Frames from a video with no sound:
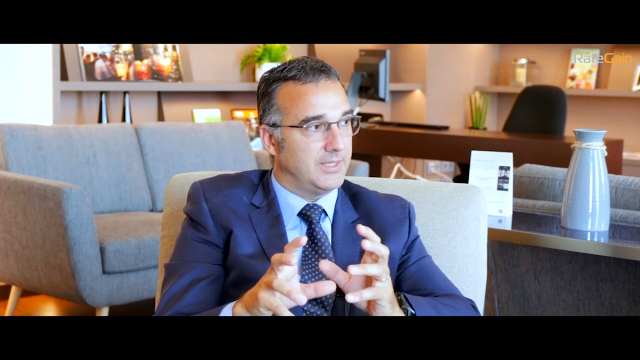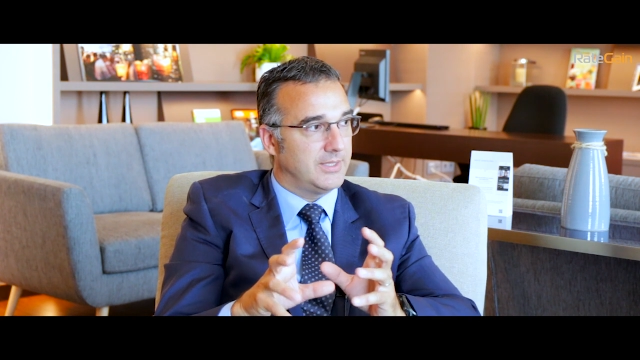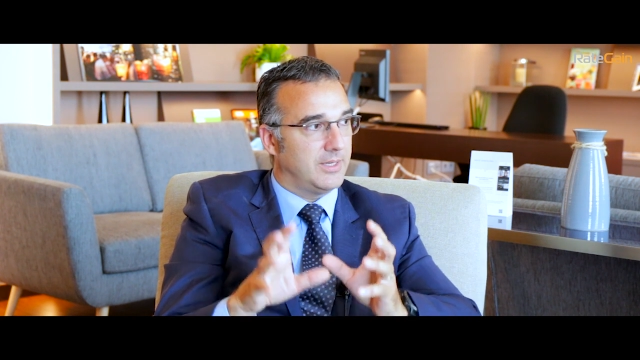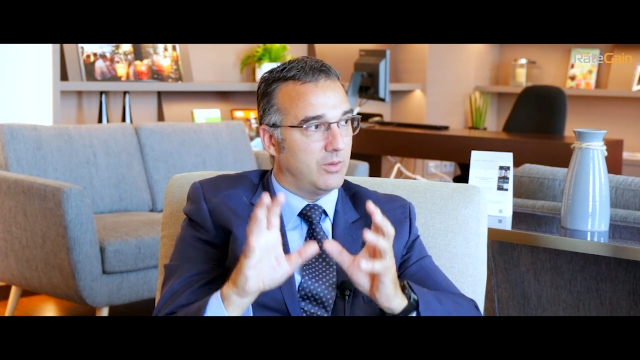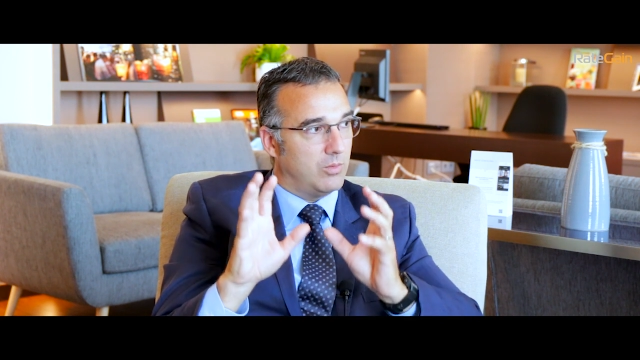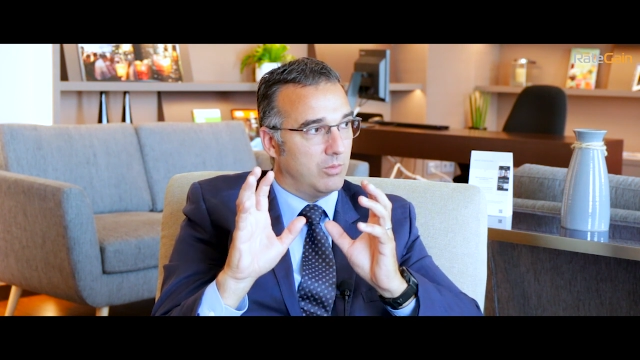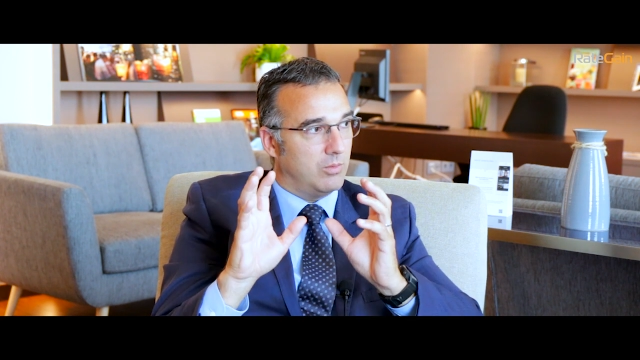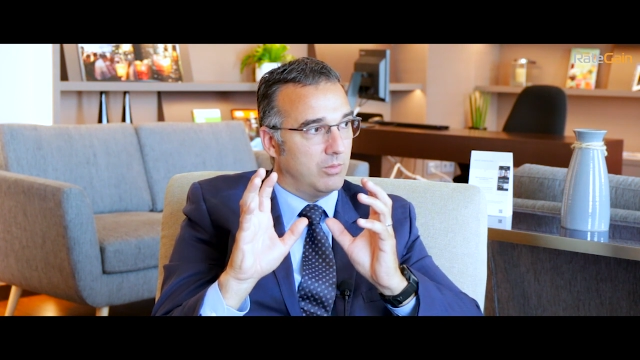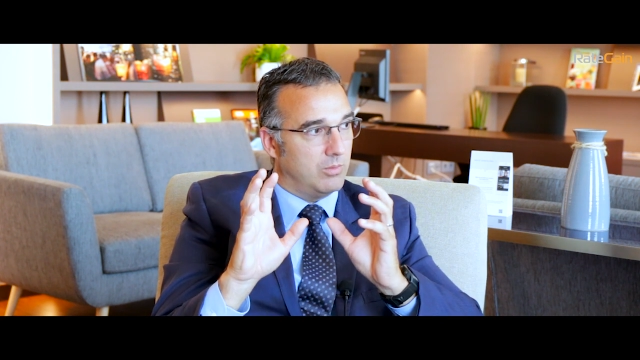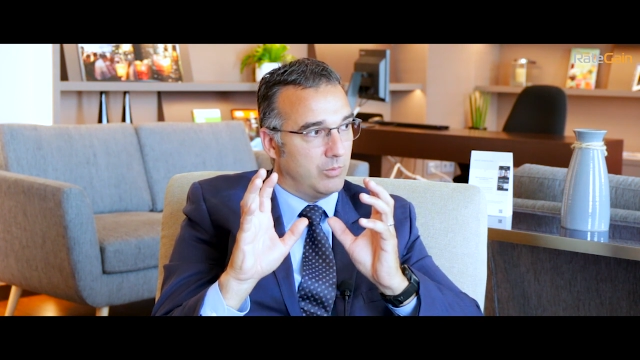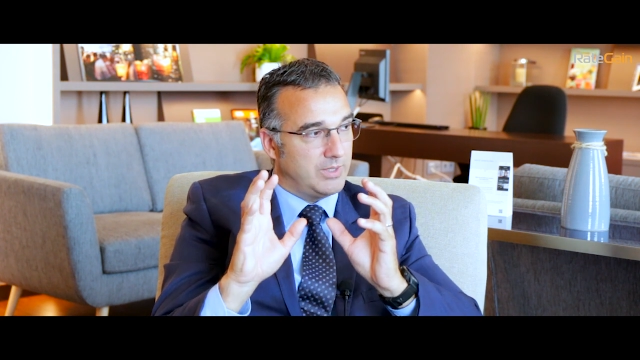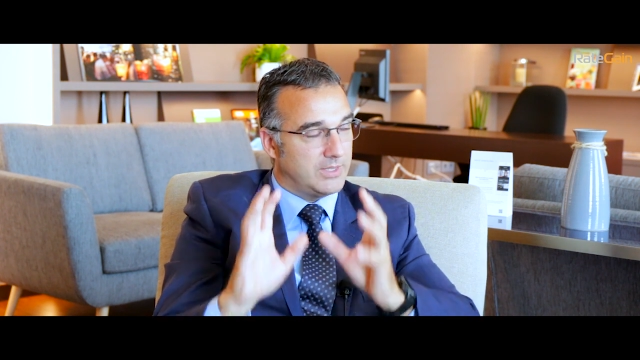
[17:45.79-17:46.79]
listen,
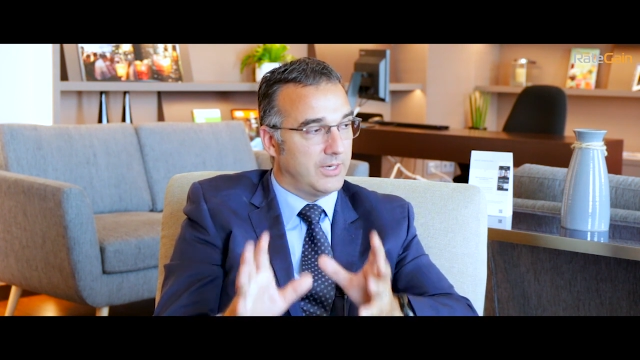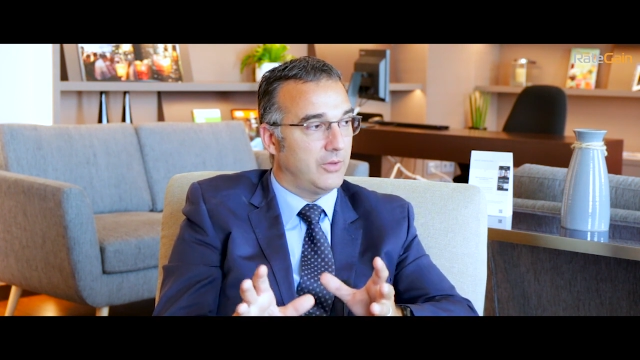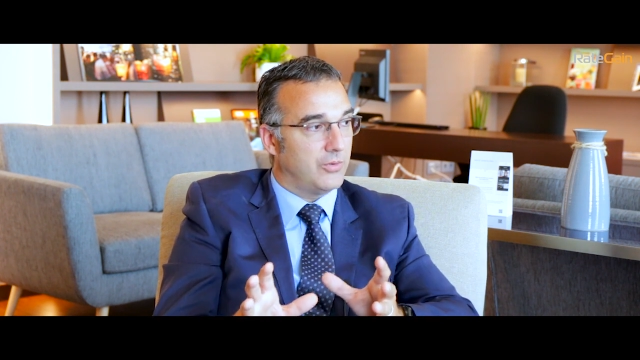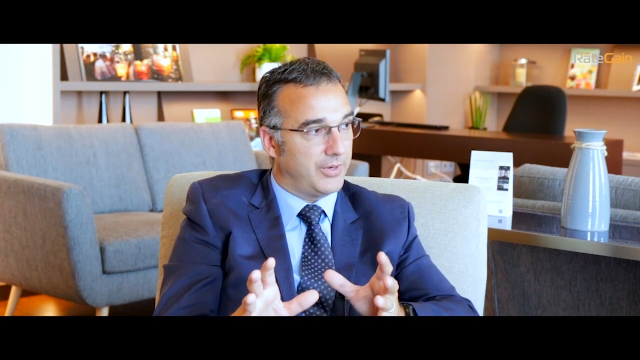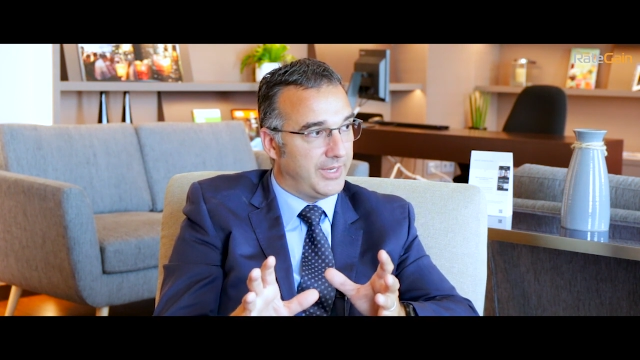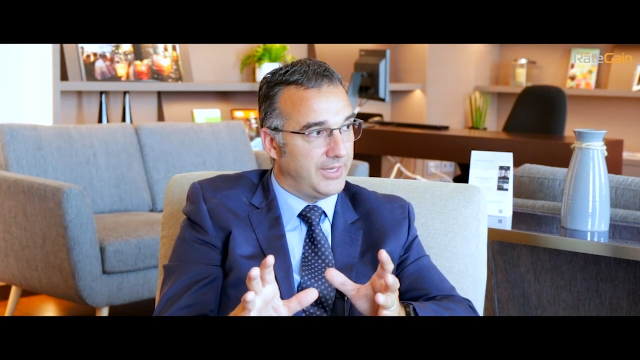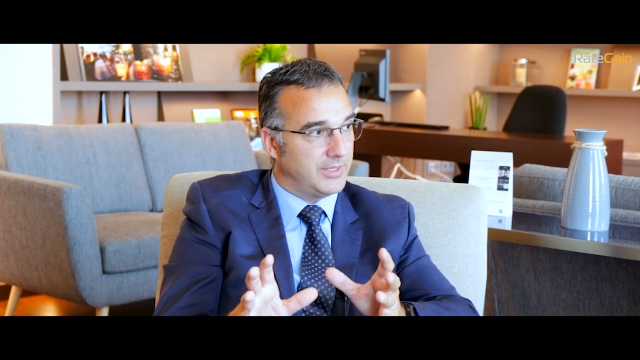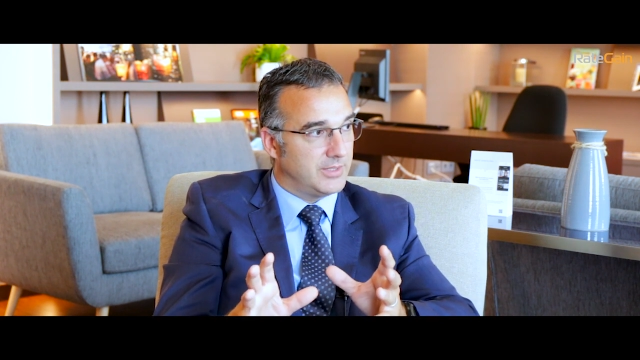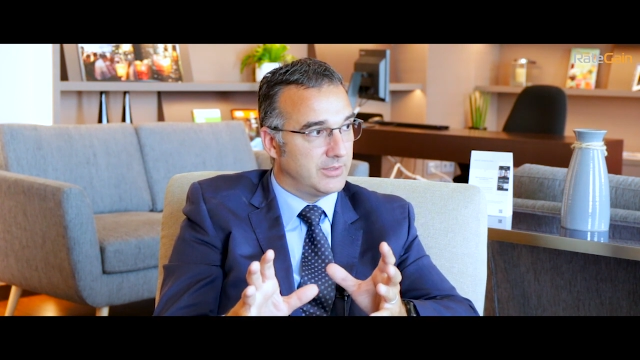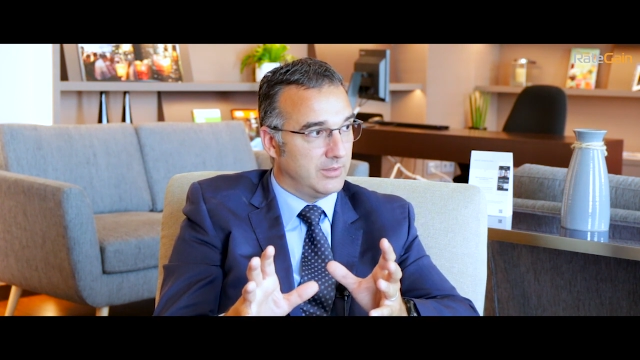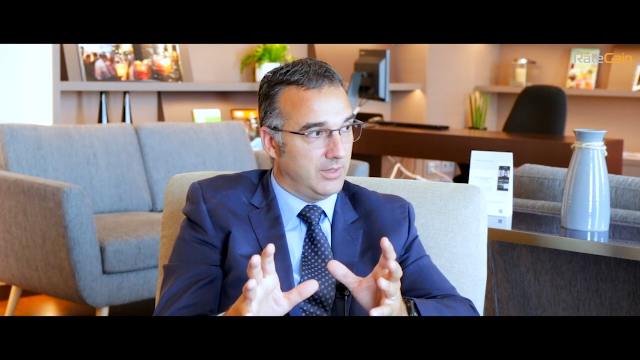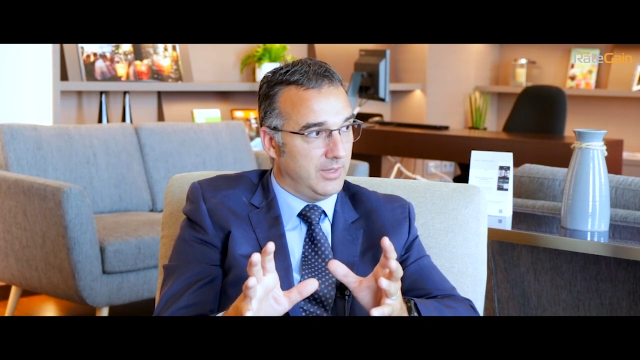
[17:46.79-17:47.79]
which are your
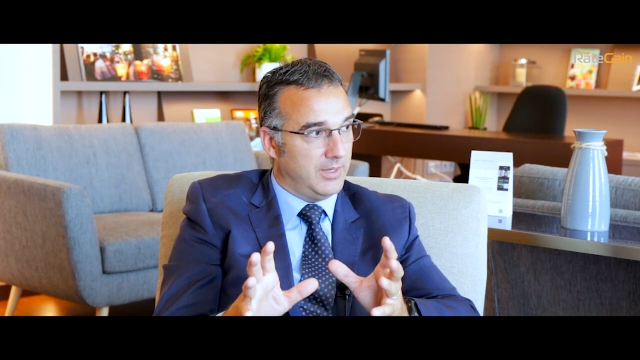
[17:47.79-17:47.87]
needs?